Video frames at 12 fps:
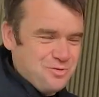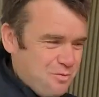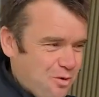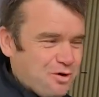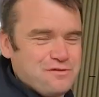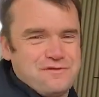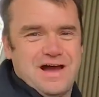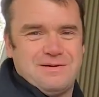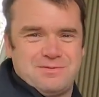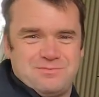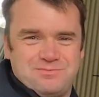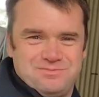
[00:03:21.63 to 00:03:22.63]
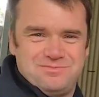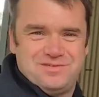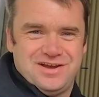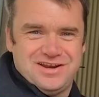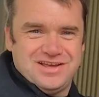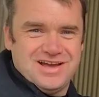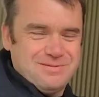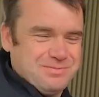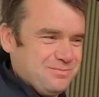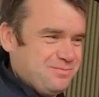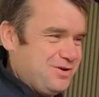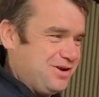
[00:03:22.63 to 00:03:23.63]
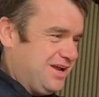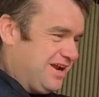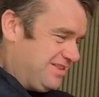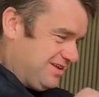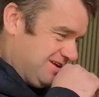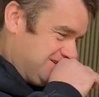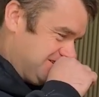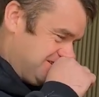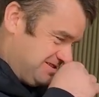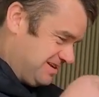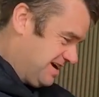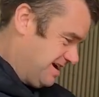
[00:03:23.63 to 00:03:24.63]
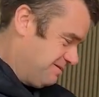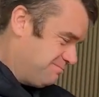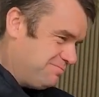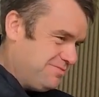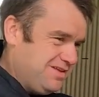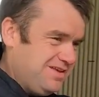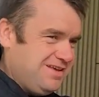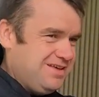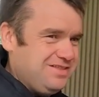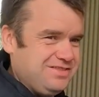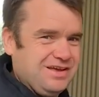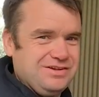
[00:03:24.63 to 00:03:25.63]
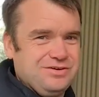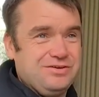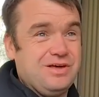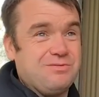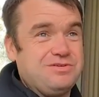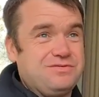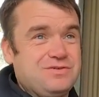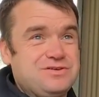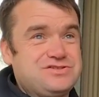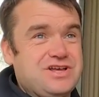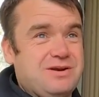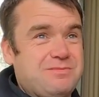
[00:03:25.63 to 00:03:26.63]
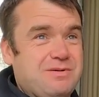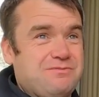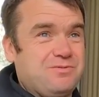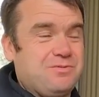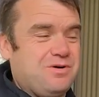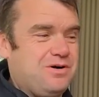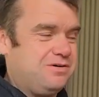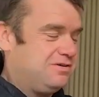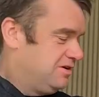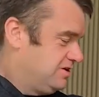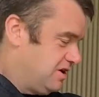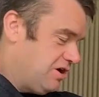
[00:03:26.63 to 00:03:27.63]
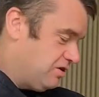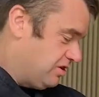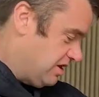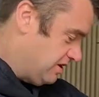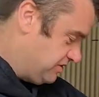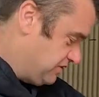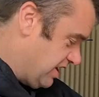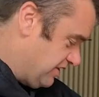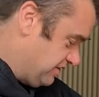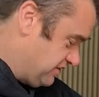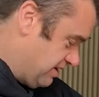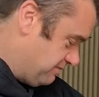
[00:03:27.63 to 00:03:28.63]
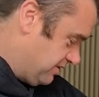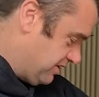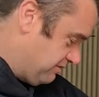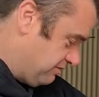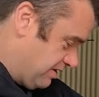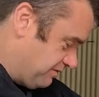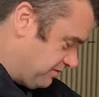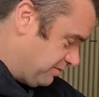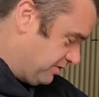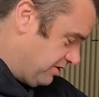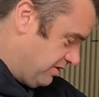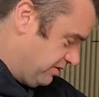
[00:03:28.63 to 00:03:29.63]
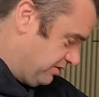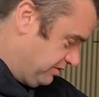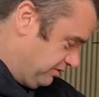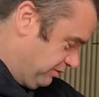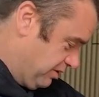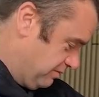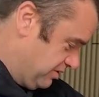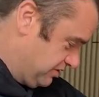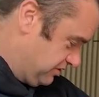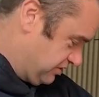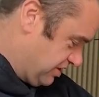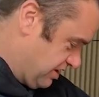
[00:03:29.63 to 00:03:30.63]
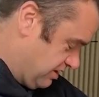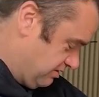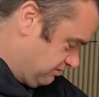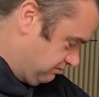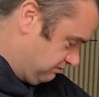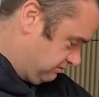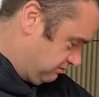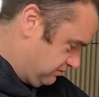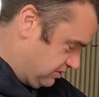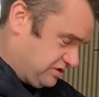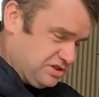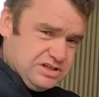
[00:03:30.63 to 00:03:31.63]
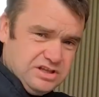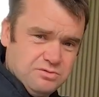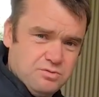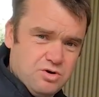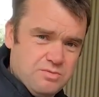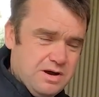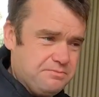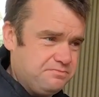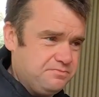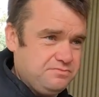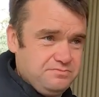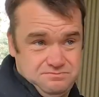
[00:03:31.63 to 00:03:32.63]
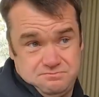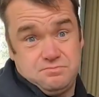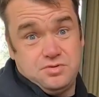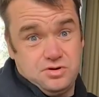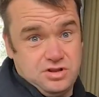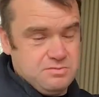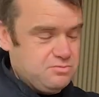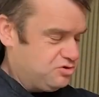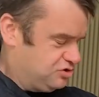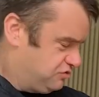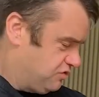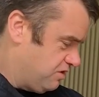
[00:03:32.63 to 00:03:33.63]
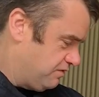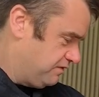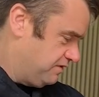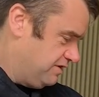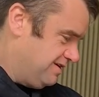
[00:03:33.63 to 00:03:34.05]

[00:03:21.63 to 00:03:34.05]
all water vapour heating up and burning out of the engine. They do that when you first start them up for a while. I'll start this up and let it run for a bit longer, 20 minutes or so. Like I said, let it warm up, burn all that moisture off,